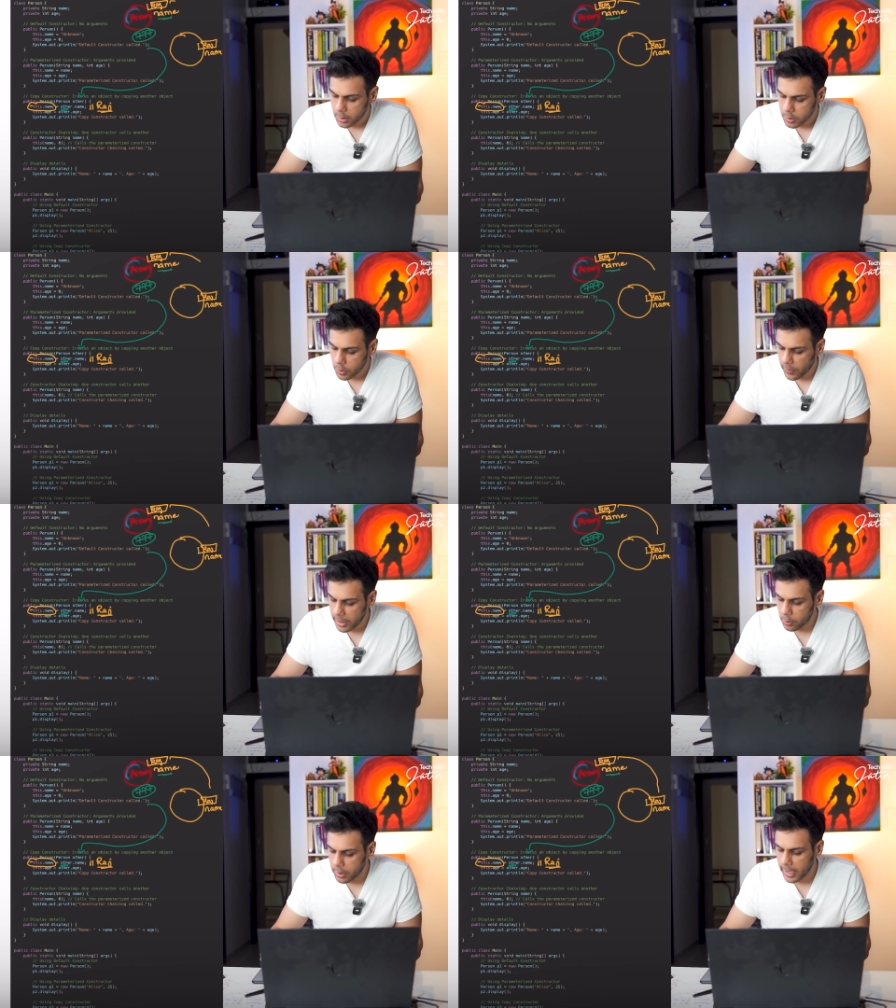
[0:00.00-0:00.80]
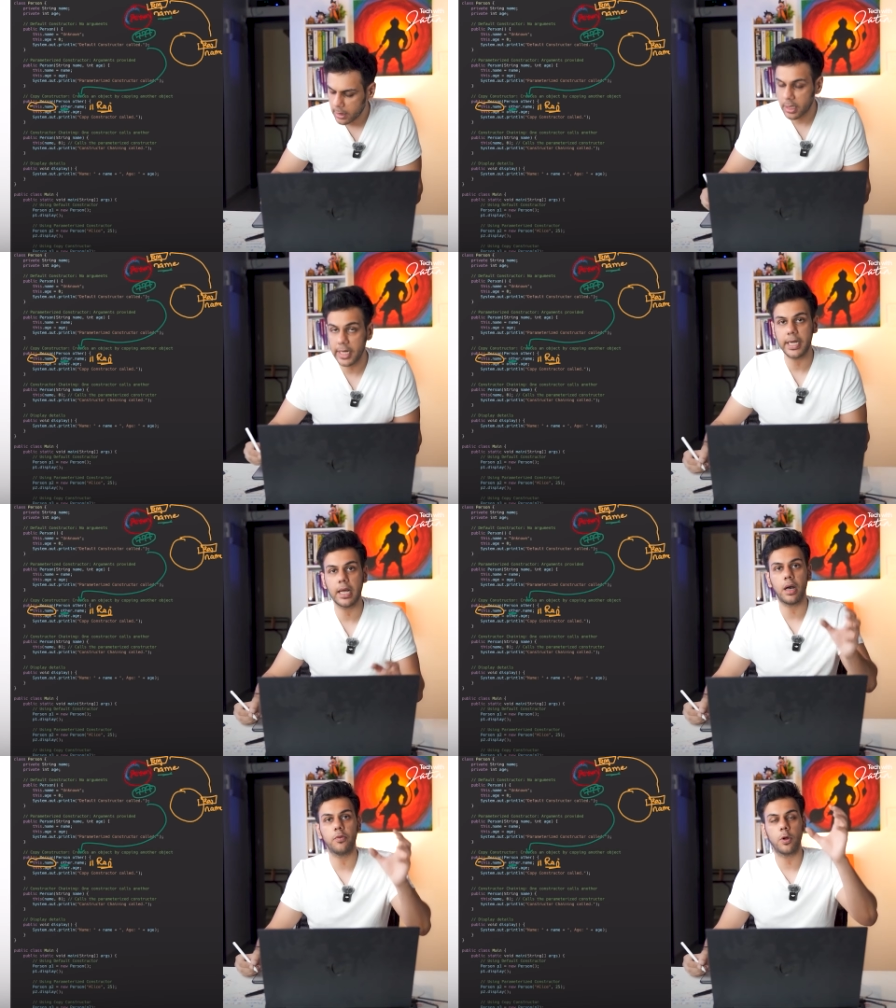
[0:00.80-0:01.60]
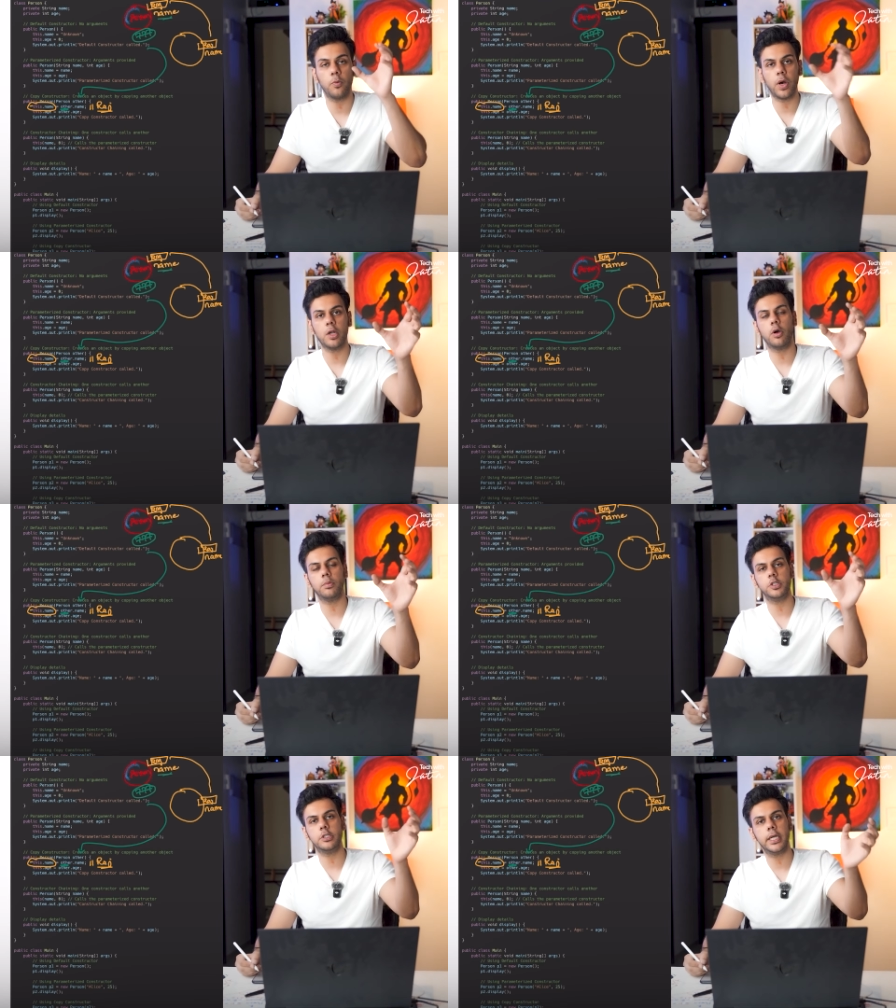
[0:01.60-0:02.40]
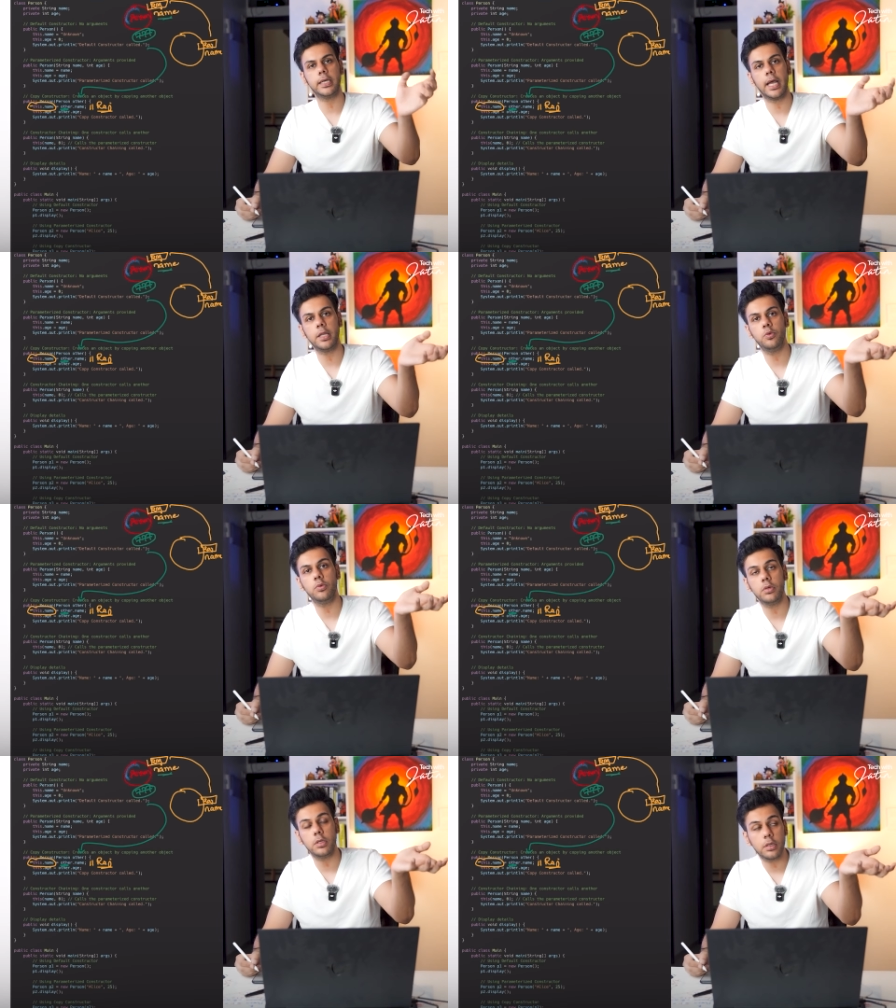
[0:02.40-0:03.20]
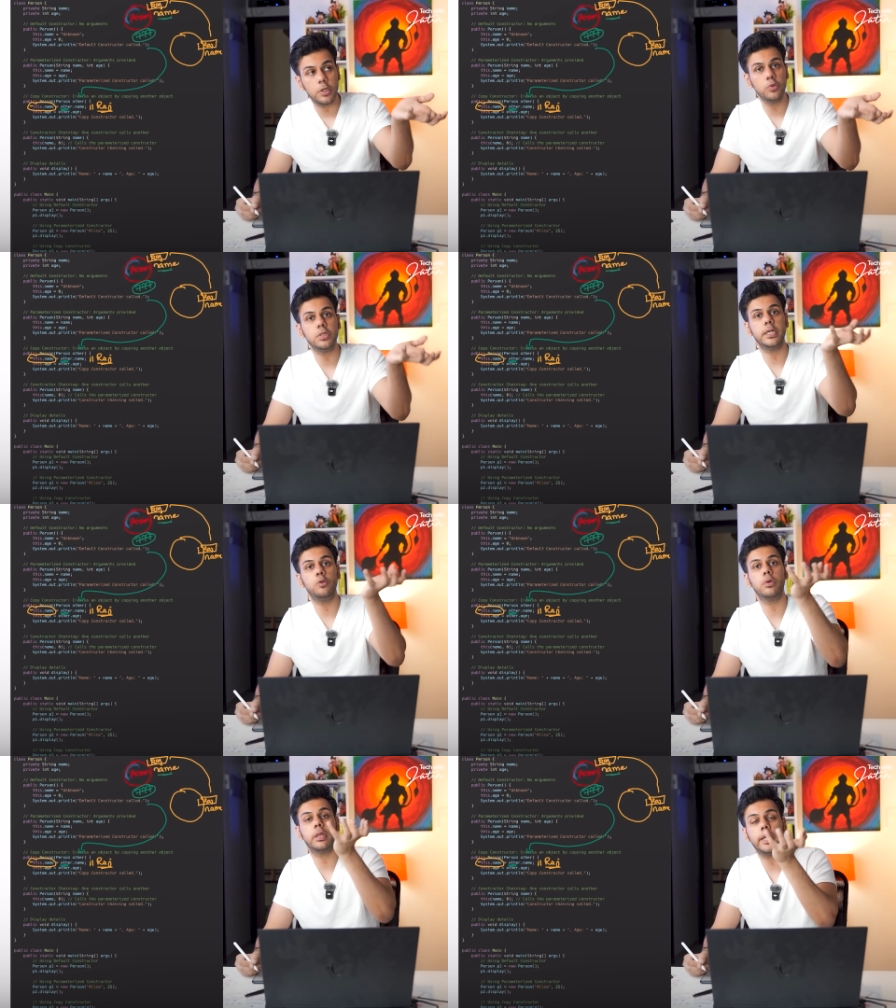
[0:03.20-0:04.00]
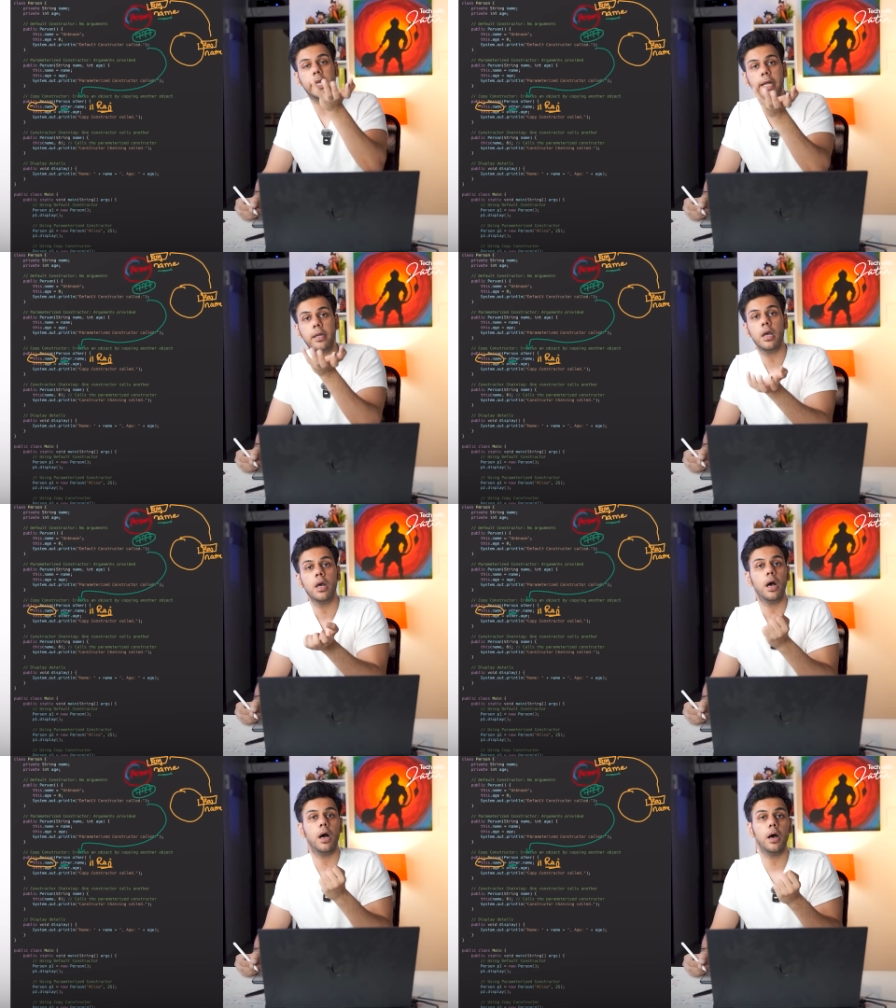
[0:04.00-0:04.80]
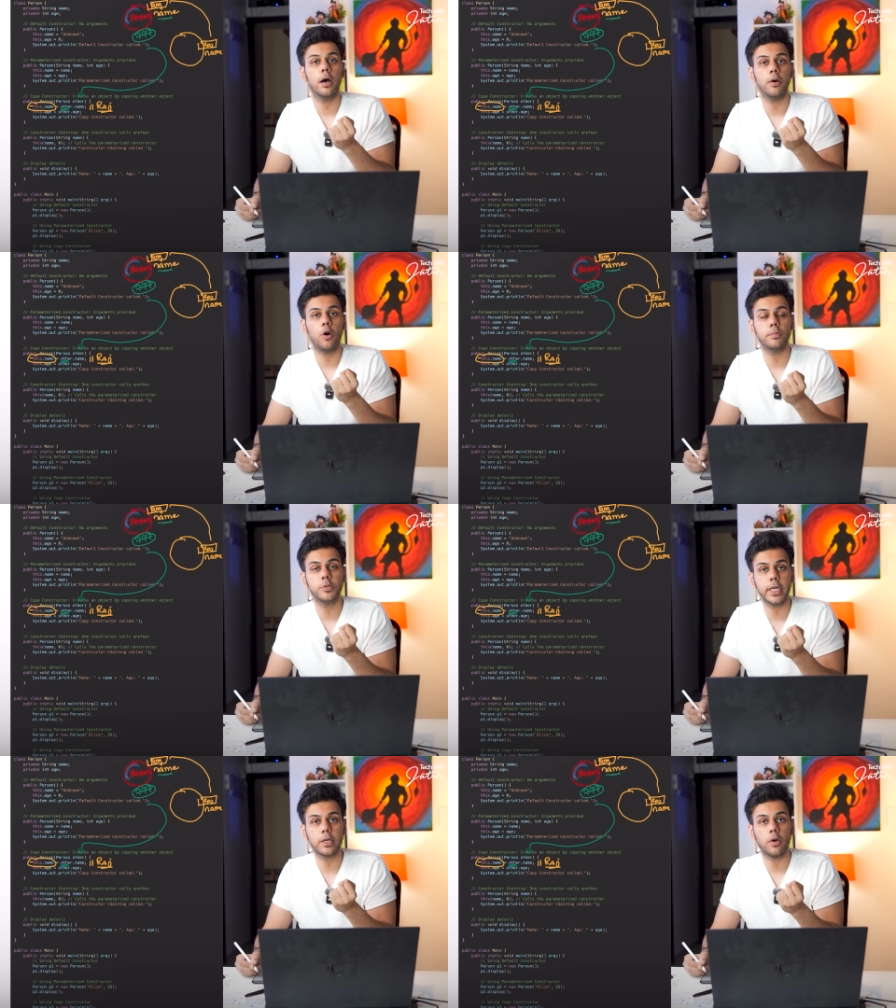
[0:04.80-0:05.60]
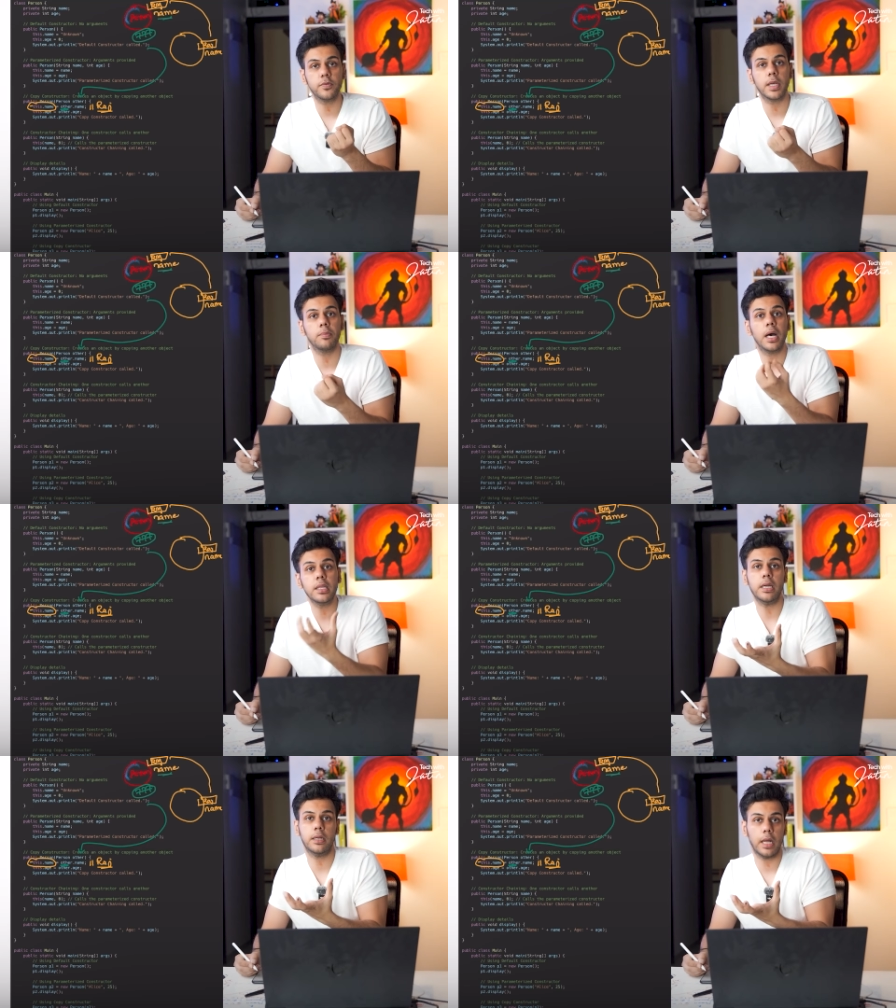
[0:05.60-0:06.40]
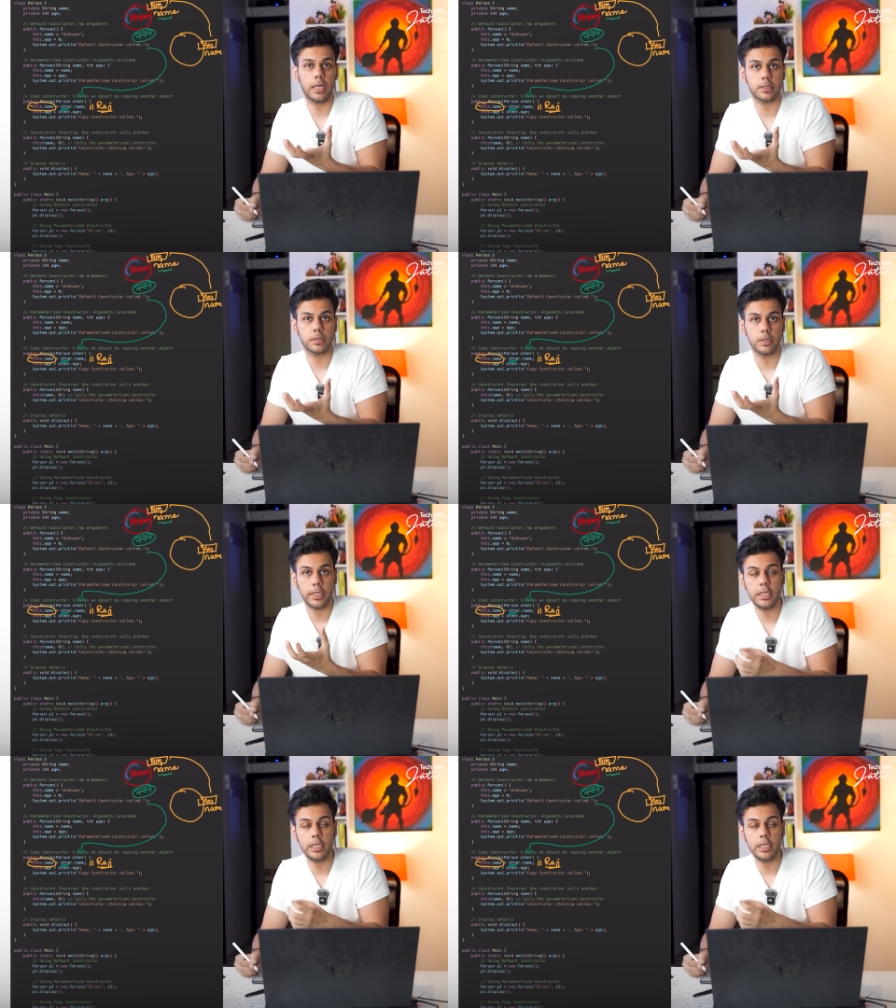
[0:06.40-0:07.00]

So when you take the data from one object and you use it to create object of some other class,